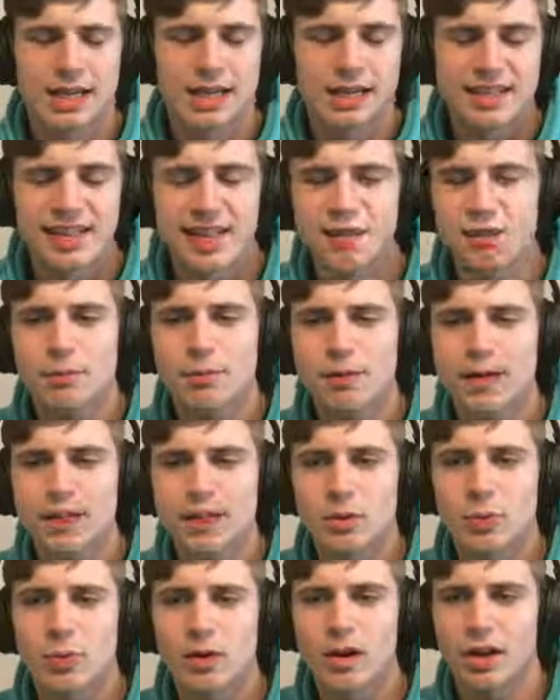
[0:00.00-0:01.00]
never being
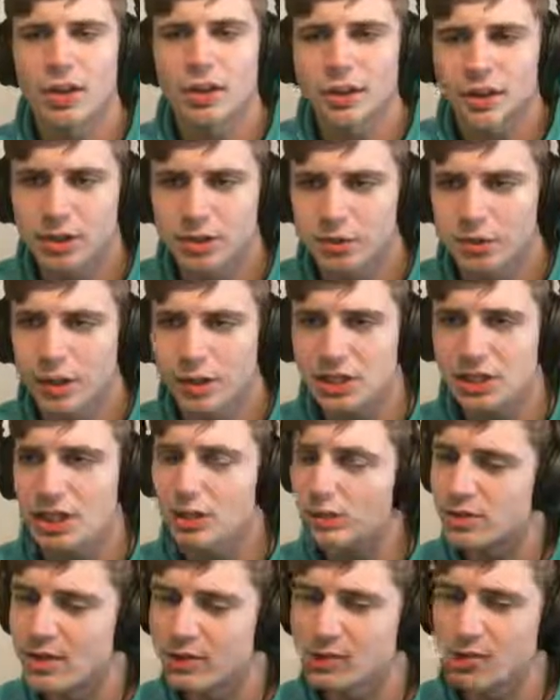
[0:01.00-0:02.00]
the one on the aggression. I
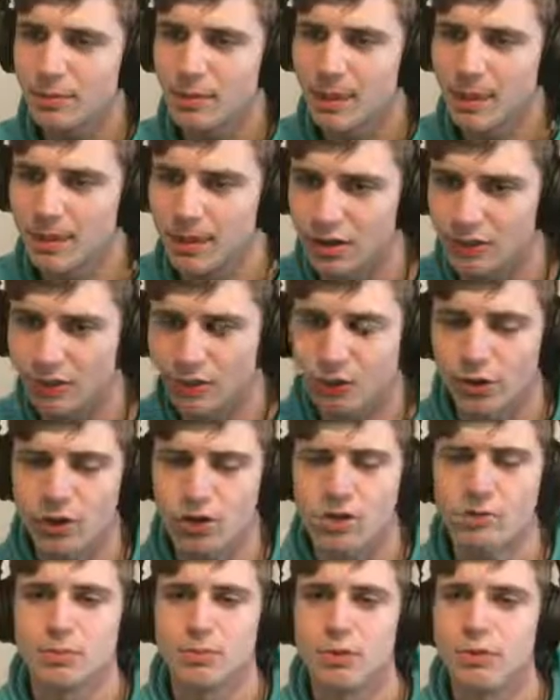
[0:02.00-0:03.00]
was never making the
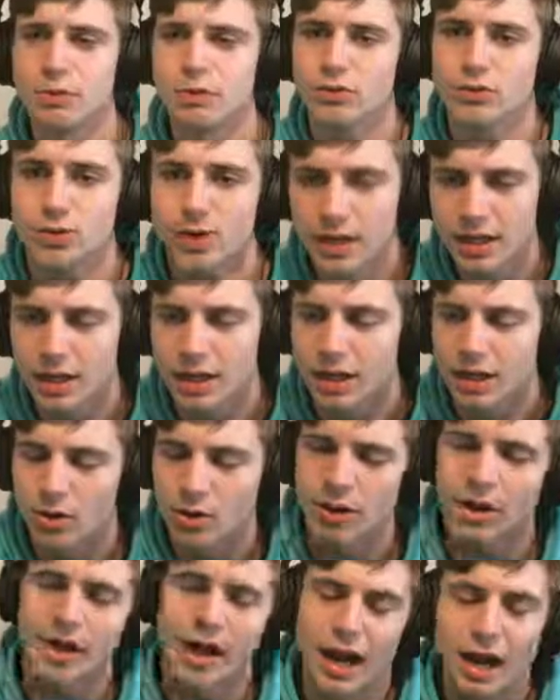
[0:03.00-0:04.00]
first move.
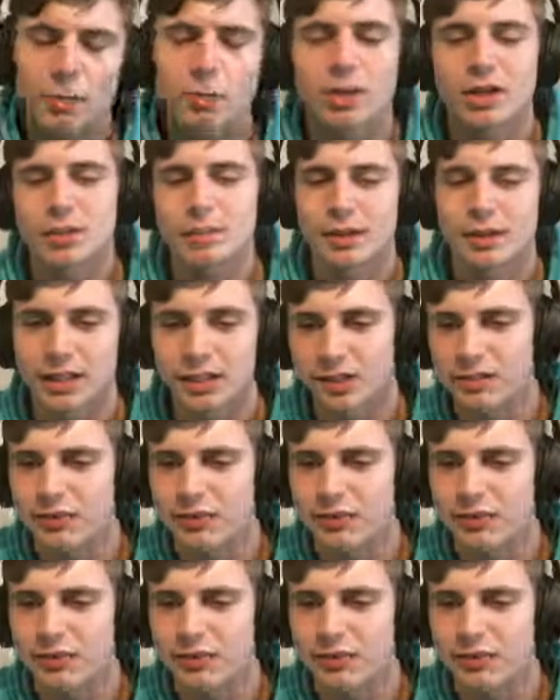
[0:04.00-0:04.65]
Or I was making the